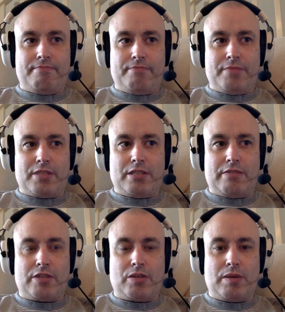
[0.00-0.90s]
it's never
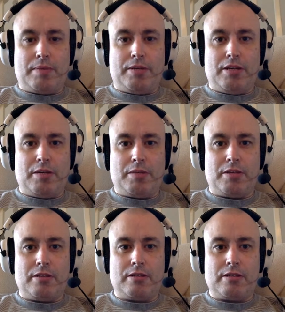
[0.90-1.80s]
going to happen now
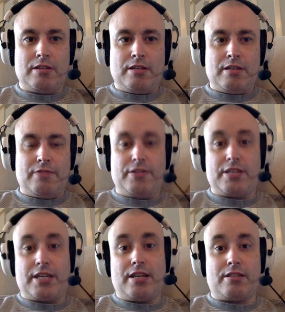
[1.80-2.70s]
because the
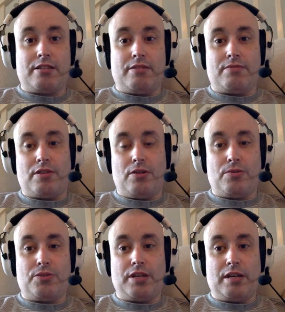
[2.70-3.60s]
physicality of the whole
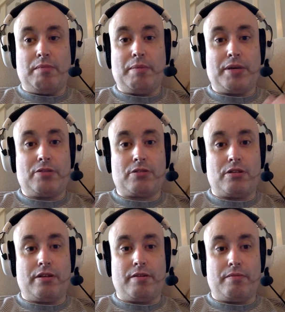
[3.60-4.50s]
thing. I might be able to
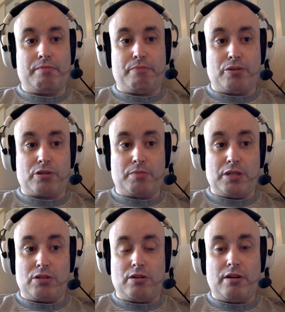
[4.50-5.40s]
like possibly
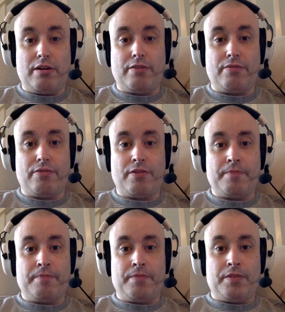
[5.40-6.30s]
drive
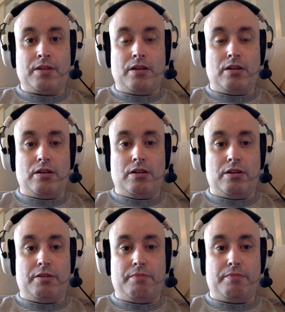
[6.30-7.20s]

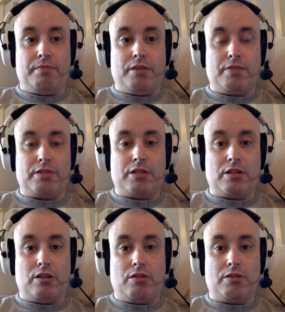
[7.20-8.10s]
obviously the
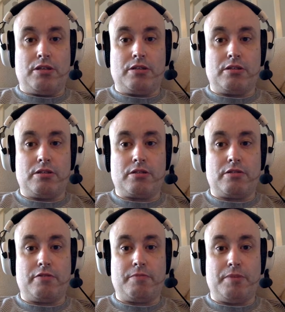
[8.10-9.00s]
lorries and
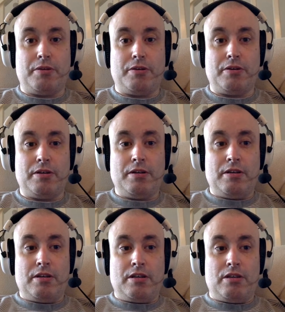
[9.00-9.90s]
stuff, but
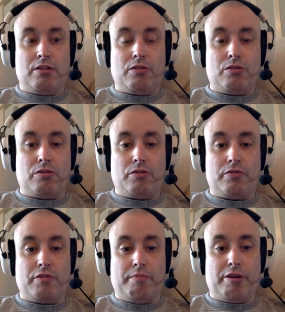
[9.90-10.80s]
you know, or in
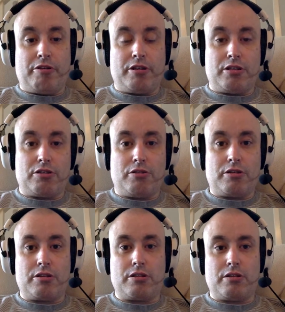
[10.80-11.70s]
America
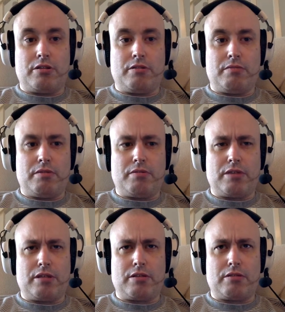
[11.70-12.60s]
trucks, I think
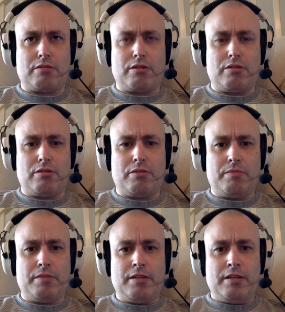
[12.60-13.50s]
that's how they call
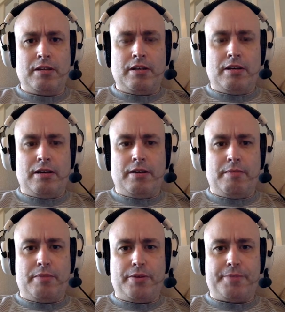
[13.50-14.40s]
them, but